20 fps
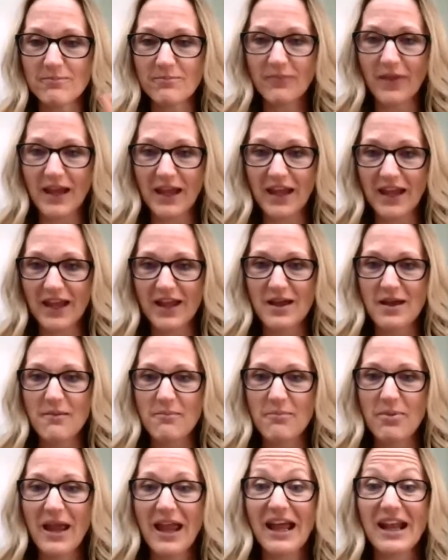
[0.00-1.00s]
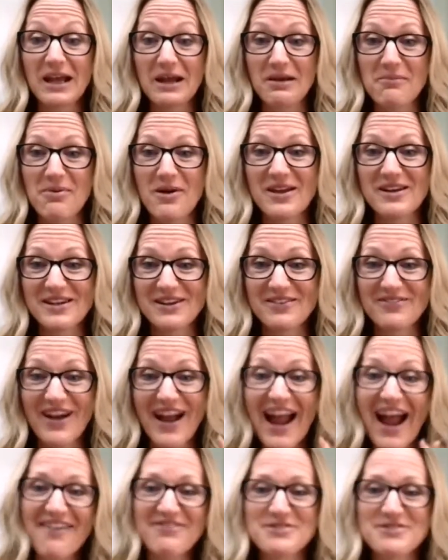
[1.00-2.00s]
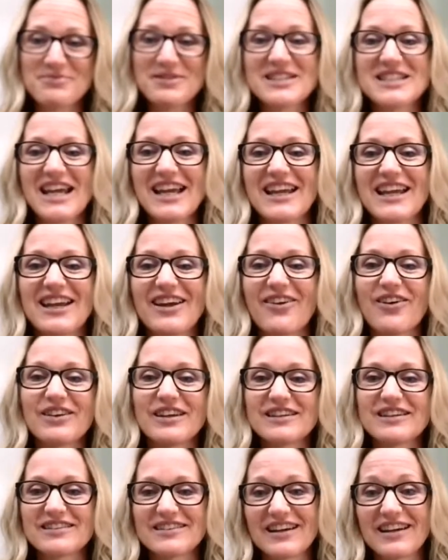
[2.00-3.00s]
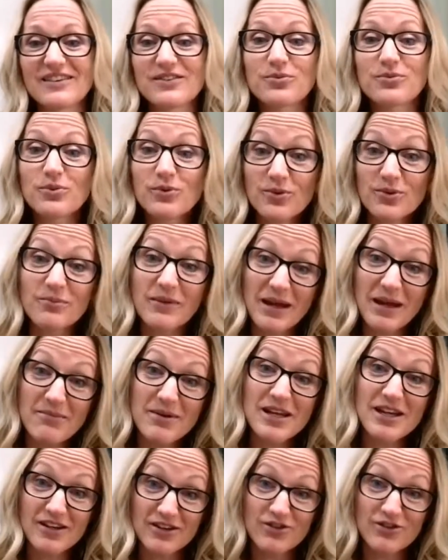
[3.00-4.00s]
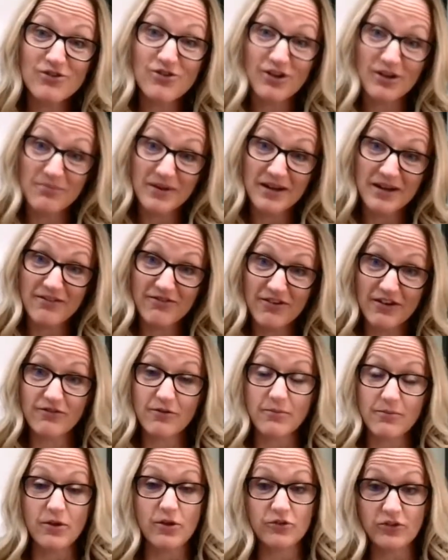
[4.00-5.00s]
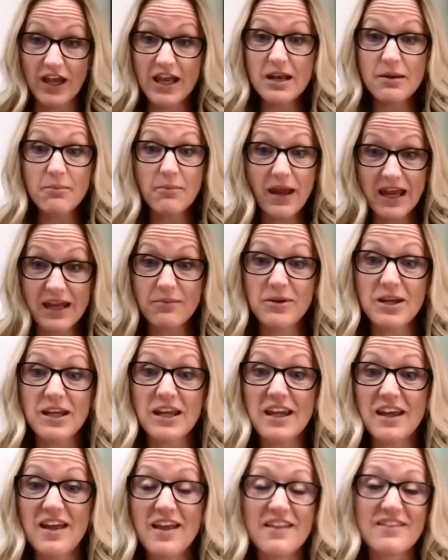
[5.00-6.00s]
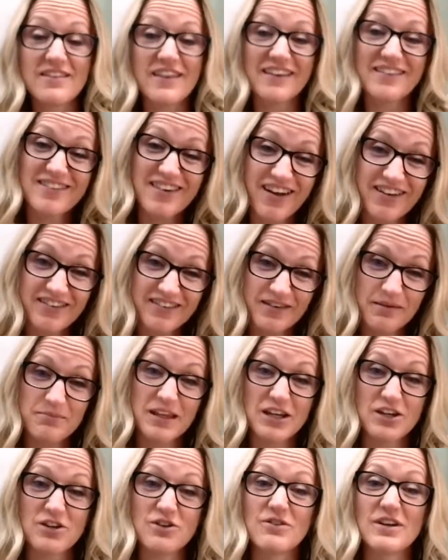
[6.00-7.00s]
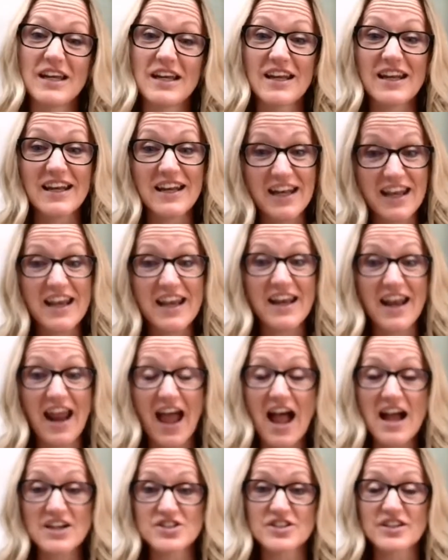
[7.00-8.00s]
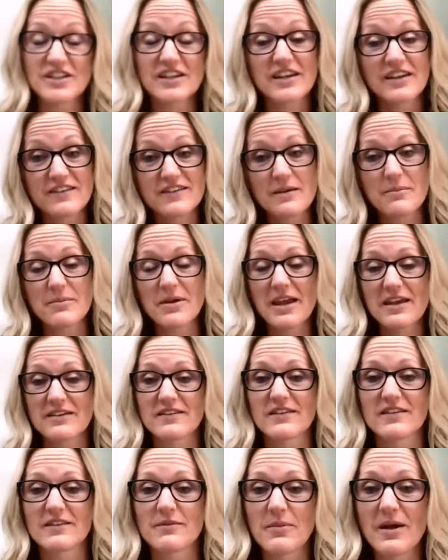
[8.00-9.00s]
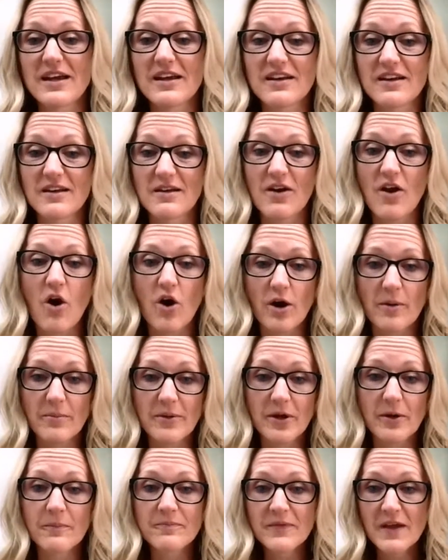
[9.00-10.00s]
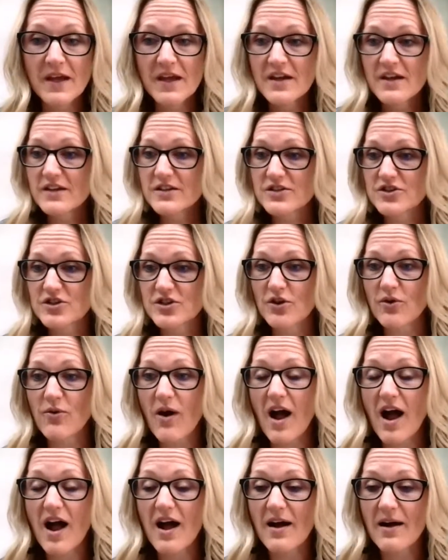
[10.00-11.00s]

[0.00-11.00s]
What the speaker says: like panic button of, I have to be taking all these things. Well, maybe you could benefit from those, and maybe that's not something you need, and it actually in some cases might harm you. So